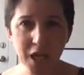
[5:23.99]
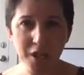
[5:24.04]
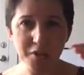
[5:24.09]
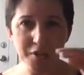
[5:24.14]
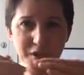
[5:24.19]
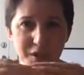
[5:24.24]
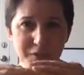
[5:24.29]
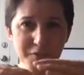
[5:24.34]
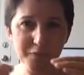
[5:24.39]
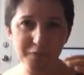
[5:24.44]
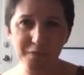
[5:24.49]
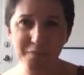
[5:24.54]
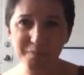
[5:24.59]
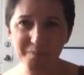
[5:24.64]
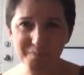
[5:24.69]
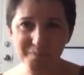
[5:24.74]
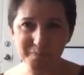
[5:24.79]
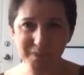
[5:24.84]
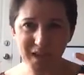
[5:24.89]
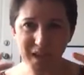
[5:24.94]
Just
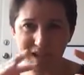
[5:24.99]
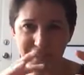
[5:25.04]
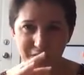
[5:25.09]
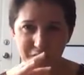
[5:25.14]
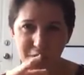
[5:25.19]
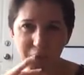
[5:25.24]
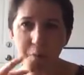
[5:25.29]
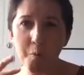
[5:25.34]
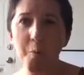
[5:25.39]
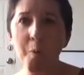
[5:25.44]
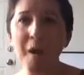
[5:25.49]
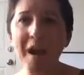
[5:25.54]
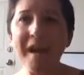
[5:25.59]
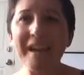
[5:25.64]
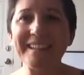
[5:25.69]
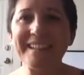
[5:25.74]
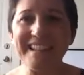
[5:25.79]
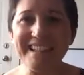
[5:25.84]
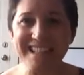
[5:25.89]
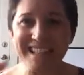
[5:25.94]
as an
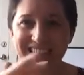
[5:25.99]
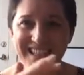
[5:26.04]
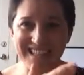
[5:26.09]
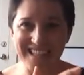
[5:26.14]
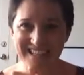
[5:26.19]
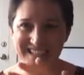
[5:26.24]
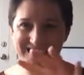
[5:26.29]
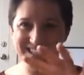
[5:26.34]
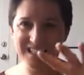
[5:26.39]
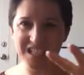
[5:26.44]
awareness,